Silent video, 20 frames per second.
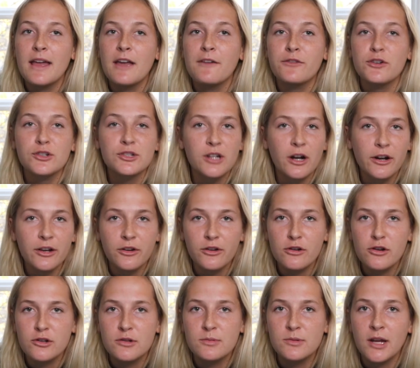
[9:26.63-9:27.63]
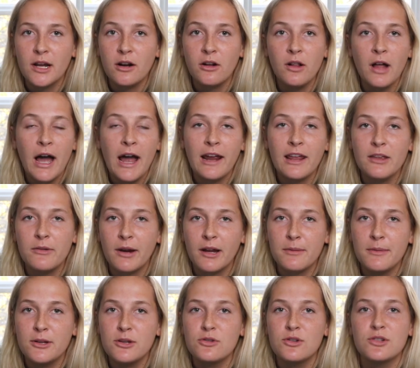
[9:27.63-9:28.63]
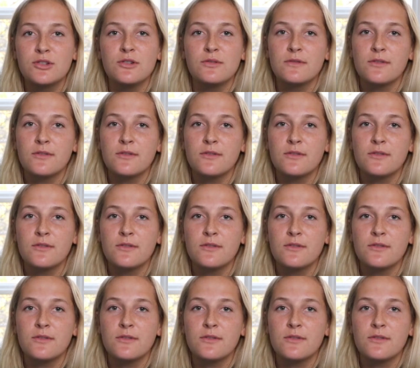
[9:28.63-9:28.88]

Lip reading: If you're starting your YouTube channel, highly recommend you just